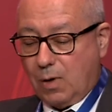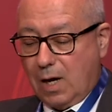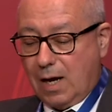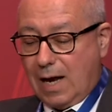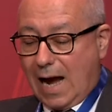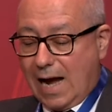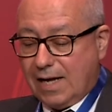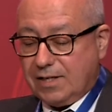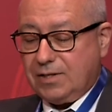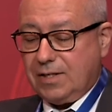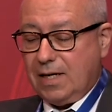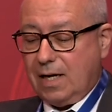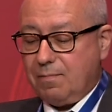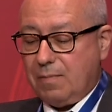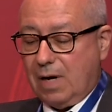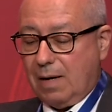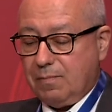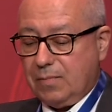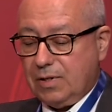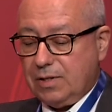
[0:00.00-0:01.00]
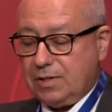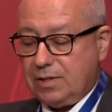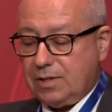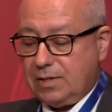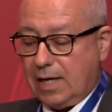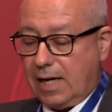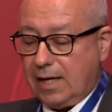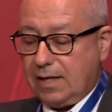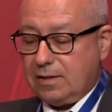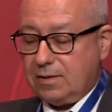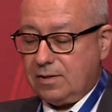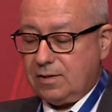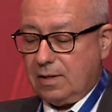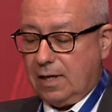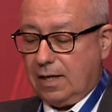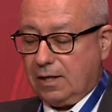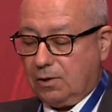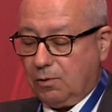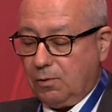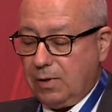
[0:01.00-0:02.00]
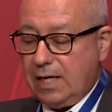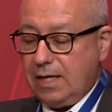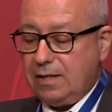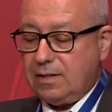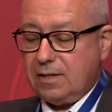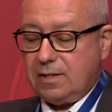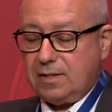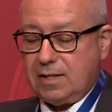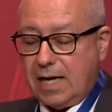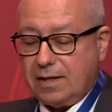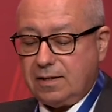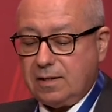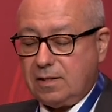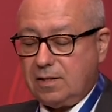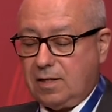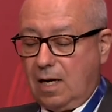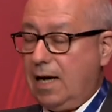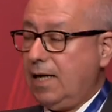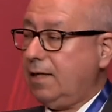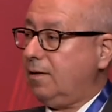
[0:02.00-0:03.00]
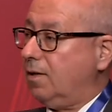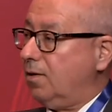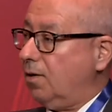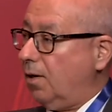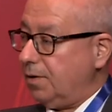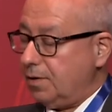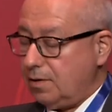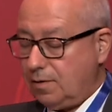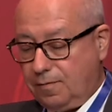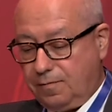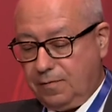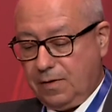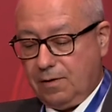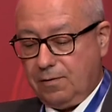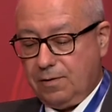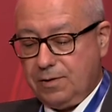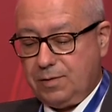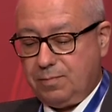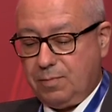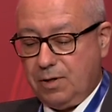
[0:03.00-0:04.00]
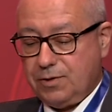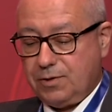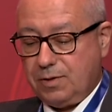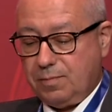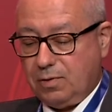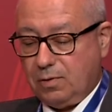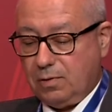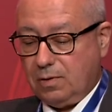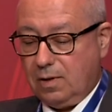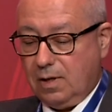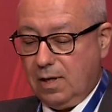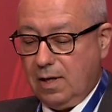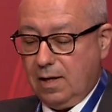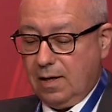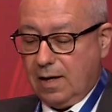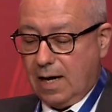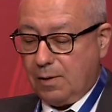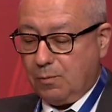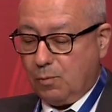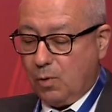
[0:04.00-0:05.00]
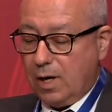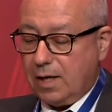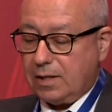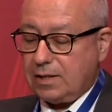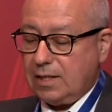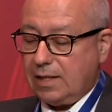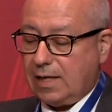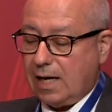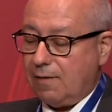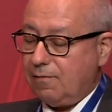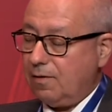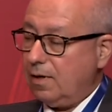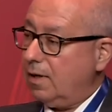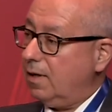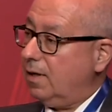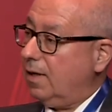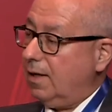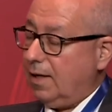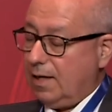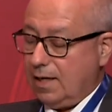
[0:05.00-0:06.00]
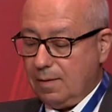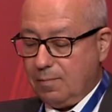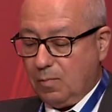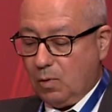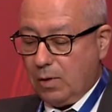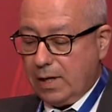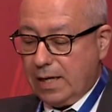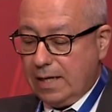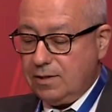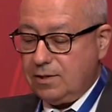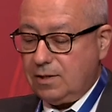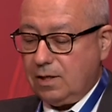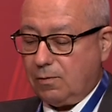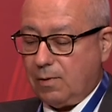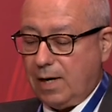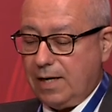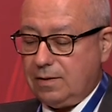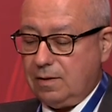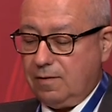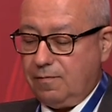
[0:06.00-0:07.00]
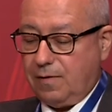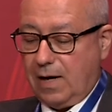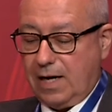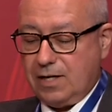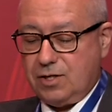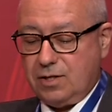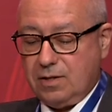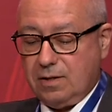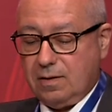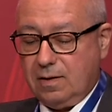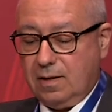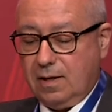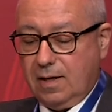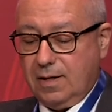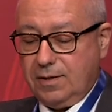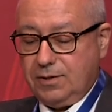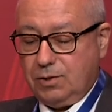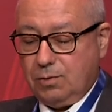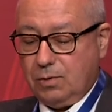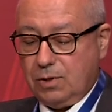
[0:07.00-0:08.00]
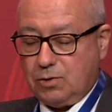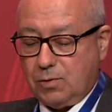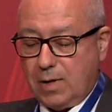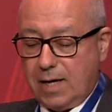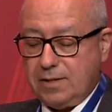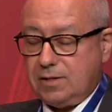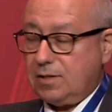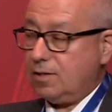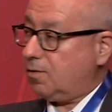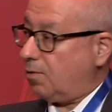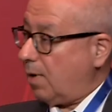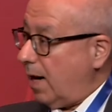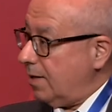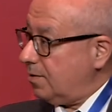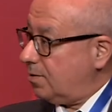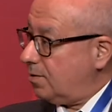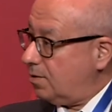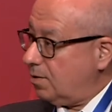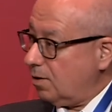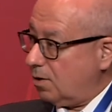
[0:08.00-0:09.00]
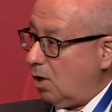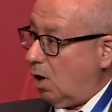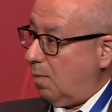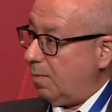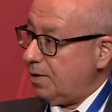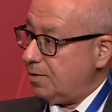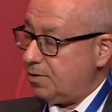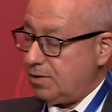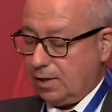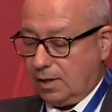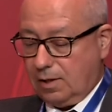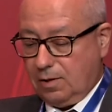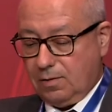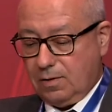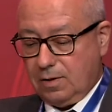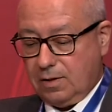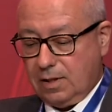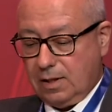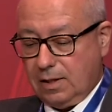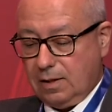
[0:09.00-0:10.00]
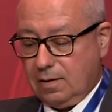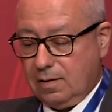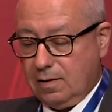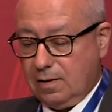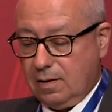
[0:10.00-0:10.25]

where ASEAN member states agree to set aside the non-interference principle and work together in a more integrated fashion to address threats to common security.